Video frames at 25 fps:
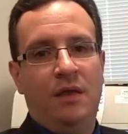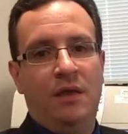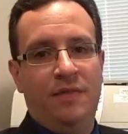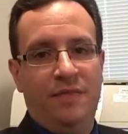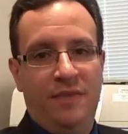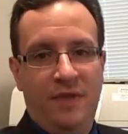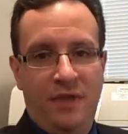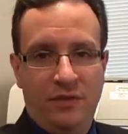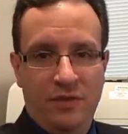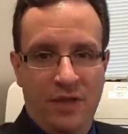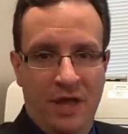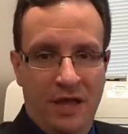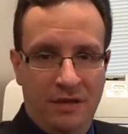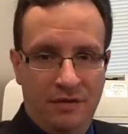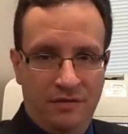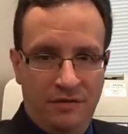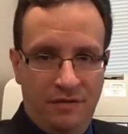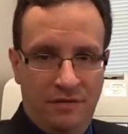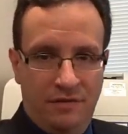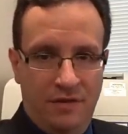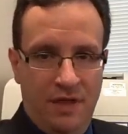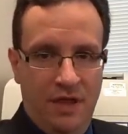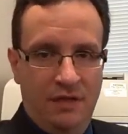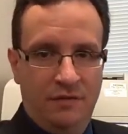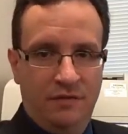In the United
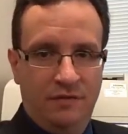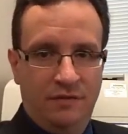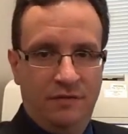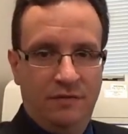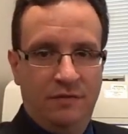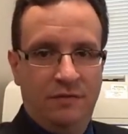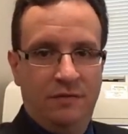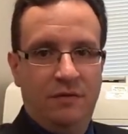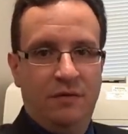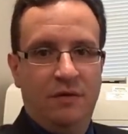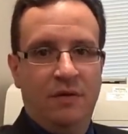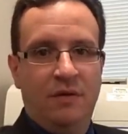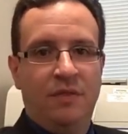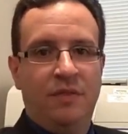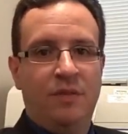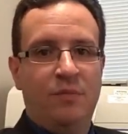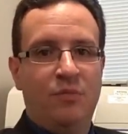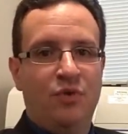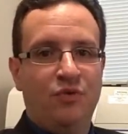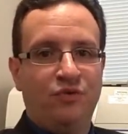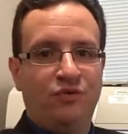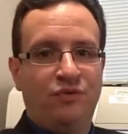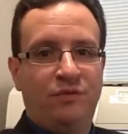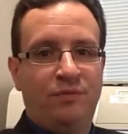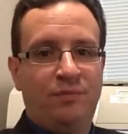States, the
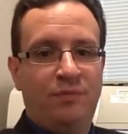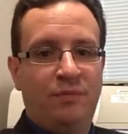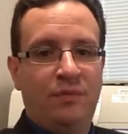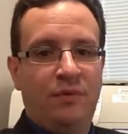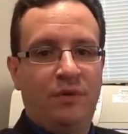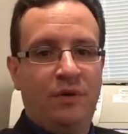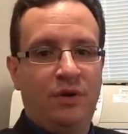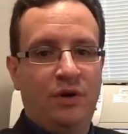most